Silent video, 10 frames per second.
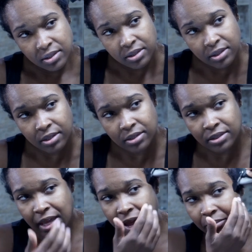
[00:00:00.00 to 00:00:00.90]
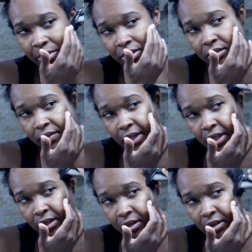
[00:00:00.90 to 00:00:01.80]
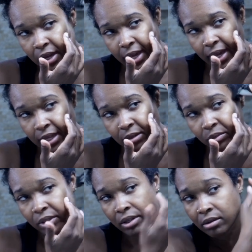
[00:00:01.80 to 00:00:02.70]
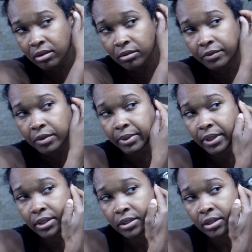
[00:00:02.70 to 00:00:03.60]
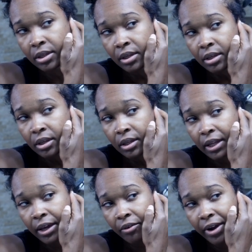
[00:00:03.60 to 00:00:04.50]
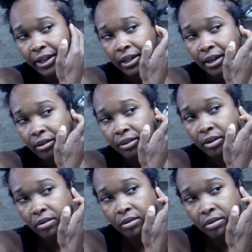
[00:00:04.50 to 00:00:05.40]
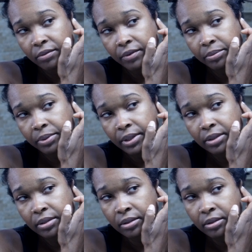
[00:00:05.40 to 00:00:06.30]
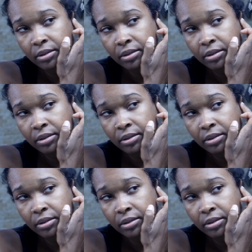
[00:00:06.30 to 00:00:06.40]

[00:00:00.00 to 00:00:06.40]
these sideburns right here? I hate them when they're all over the place. And like right now, they're all over the place.